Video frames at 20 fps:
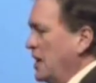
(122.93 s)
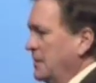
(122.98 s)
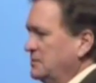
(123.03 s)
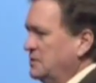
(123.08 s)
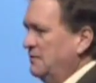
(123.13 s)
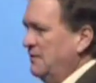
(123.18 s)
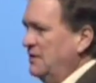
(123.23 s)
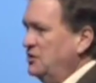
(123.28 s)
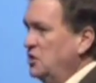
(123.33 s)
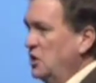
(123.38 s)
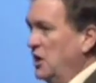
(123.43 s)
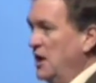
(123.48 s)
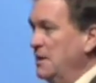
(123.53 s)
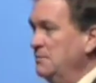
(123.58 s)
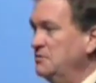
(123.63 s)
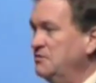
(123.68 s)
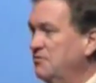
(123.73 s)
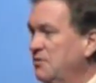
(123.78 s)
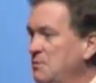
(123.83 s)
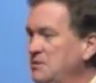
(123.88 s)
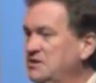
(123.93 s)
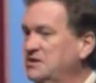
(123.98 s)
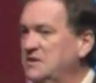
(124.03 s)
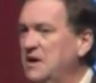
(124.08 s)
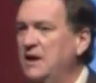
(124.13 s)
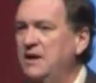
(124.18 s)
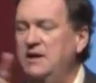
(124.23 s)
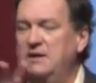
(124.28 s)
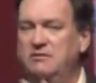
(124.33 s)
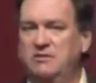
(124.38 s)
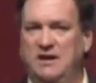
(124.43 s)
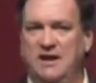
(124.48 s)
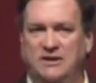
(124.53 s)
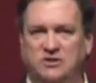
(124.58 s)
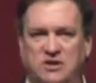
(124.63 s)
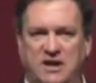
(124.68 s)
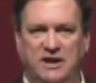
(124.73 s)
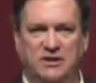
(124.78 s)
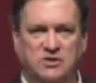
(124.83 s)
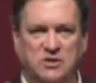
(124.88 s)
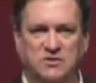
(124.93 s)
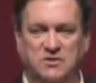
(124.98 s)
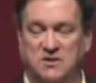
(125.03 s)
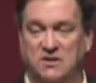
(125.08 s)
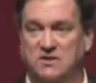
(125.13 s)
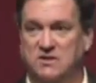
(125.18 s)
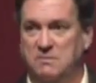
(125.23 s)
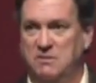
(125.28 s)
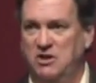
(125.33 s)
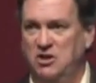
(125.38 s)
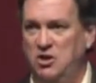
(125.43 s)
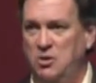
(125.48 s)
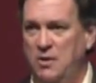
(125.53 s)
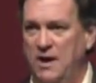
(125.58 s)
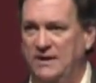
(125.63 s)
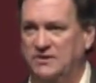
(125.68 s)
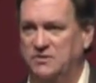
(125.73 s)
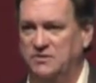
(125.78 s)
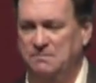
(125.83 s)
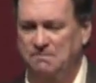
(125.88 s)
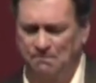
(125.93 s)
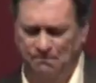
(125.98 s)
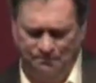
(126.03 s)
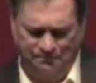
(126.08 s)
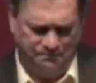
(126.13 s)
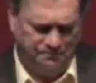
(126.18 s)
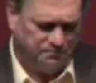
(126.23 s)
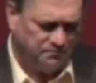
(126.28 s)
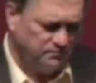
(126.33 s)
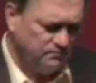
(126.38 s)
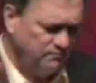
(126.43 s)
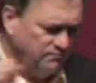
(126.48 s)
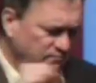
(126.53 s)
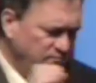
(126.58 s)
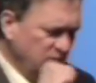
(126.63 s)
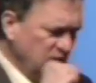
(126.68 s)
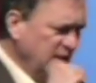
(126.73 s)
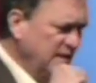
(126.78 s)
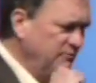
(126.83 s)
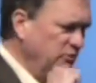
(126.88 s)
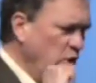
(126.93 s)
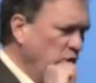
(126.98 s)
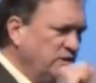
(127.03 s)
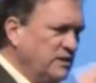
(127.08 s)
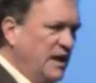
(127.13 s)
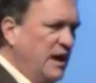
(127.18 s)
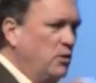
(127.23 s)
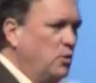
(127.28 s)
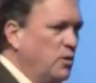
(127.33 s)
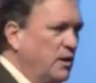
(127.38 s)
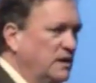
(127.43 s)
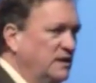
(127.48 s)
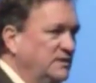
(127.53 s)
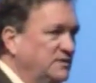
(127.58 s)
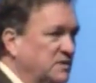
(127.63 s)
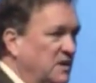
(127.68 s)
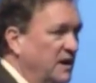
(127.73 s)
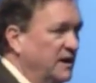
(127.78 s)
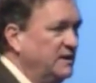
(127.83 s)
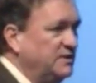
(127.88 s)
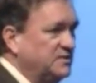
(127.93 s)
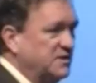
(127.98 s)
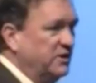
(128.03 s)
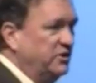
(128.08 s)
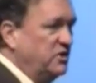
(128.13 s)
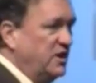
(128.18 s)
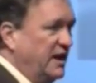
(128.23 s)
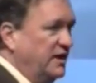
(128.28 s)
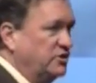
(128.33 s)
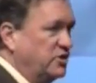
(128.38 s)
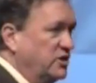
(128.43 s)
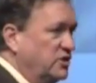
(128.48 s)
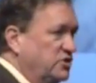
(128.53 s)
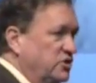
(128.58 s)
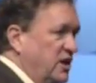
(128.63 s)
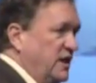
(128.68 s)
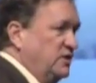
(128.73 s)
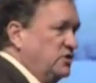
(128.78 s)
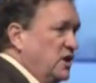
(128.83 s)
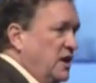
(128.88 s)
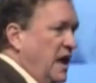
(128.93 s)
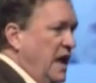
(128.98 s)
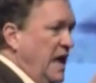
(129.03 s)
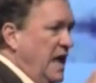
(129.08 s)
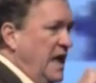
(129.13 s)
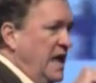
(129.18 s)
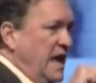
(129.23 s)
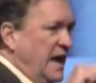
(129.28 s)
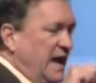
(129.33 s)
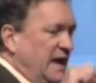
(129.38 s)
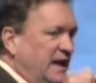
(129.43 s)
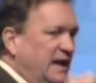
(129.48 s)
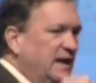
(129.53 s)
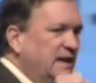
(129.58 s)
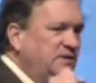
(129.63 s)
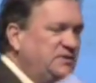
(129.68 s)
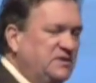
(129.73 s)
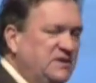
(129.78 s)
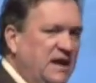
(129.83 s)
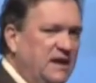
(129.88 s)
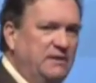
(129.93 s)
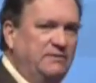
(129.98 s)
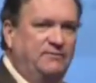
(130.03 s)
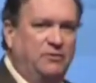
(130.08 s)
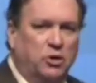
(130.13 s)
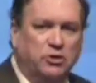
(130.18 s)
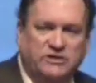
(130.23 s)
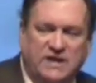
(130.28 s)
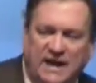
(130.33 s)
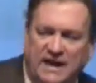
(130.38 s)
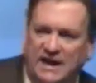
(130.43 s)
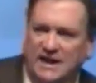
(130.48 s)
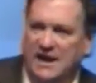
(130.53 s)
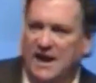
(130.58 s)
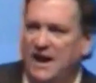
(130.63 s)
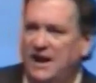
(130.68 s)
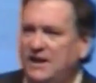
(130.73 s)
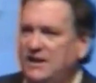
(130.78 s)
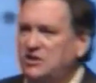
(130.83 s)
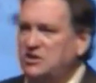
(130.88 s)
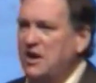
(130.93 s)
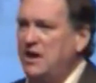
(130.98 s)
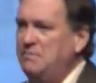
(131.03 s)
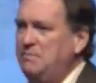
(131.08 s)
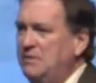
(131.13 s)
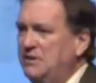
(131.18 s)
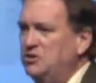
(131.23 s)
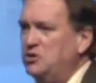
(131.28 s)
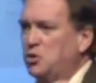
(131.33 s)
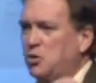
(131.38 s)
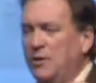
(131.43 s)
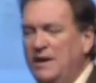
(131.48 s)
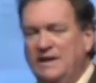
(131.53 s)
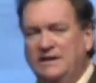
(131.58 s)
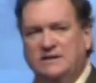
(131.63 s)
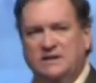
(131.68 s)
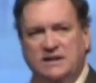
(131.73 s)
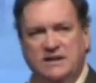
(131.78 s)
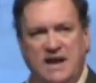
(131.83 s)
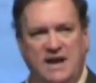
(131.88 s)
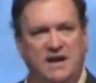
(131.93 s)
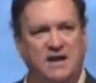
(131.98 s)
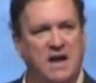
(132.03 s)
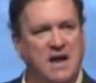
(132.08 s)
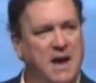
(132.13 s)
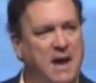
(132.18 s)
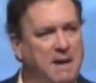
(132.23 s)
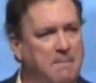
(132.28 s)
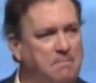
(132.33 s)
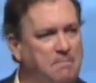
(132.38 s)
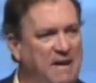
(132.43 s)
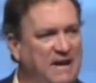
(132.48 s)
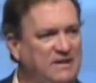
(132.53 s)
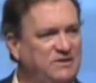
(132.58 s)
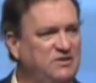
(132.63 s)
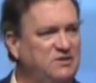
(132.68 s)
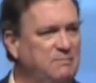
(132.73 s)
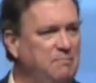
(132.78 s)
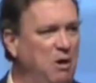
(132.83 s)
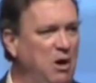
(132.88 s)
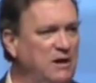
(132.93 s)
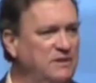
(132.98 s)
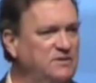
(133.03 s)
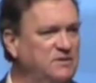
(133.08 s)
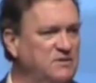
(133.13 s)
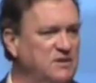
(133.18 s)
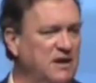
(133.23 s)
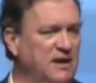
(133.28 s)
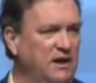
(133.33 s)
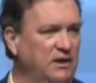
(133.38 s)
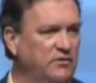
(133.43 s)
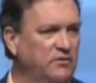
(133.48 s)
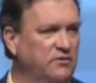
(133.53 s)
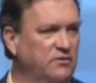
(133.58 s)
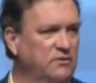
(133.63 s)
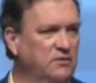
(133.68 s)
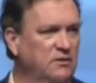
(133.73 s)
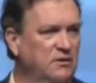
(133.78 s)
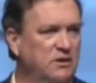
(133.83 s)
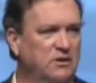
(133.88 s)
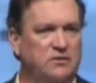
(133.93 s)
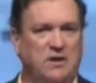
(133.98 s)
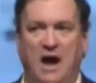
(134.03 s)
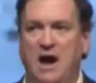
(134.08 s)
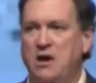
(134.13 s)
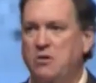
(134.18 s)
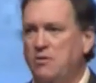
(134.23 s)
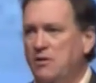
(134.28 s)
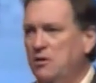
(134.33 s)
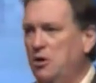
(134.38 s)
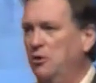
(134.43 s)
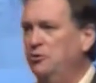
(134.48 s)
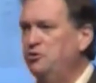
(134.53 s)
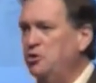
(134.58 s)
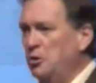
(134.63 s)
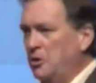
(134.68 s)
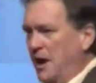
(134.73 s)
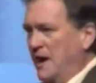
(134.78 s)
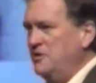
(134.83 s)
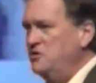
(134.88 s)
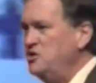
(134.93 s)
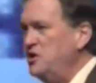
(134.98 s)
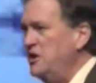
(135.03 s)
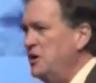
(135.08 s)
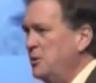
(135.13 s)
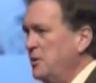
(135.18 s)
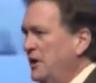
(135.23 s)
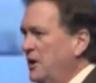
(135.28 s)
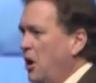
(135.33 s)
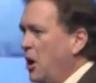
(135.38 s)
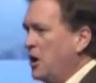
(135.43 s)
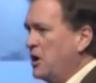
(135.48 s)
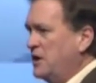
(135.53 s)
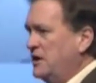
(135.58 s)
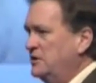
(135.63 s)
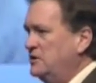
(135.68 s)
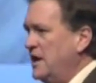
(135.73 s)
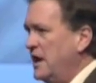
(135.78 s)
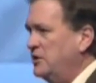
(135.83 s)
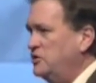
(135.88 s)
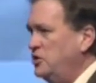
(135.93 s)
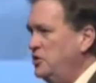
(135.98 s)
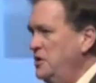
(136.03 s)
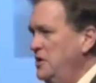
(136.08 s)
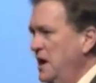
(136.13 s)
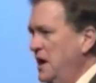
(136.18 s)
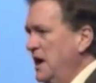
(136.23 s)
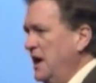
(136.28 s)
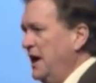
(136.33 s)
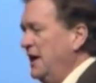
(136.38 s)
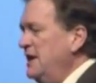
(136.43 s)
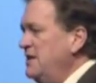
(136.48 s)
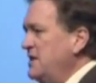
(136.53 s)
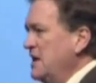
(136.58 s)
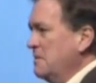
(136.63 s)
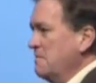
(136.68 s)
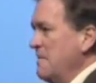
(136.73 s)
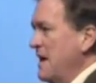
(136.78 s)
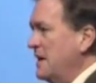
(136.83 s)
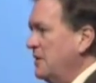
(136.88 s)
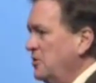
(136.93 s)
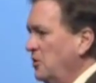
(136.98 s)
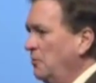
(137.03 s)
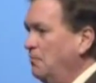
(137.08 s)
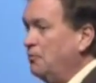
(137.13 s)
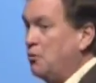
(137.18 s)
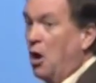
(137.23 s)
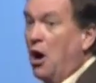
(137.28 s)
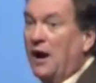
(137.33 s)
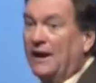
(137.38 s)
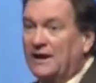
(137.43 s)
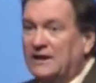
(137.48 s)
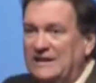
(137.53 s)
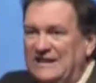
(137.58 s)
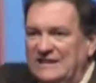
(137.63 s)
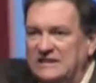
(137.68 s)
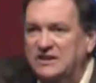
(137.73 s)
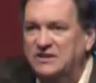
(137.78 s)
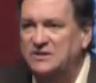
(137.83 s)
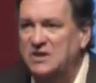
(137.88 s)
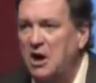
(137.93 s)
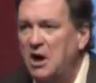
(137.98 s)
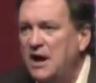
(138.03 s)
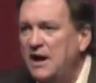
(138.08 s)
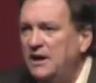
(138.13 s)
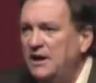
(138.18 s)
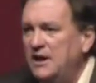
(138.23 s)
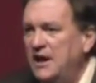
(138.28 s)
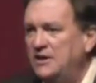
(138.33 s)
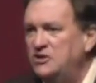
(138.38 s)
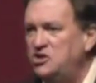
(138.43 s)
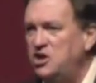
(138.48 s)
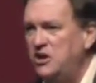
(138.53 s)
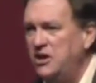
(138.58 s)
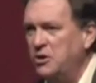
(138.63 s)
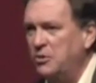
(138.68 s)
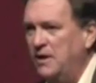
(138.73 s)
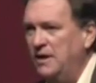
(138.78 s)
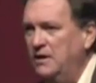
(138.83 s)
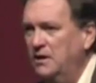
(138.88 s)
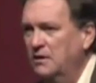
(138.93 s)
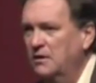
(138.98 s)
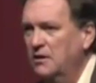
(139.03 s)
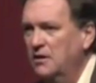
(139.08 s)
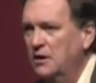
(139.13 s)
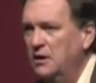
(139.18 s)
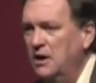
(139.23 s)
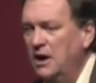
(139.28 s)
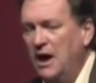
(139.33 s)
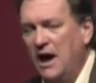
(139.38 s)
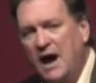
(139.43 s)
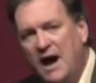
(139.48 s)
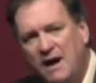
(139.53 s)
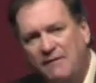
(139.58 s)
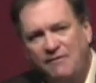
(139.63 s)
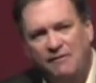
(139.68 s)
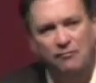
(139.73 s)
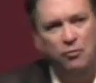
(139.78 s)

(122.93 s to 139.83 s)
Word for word: observation comes from a study of the education system in the U S. They've looked at how quickly science education is changing. And it is said if you're taking any type of degree today based upon science, so agriculture, engineering, architecture, anything medical, product design and engineering, half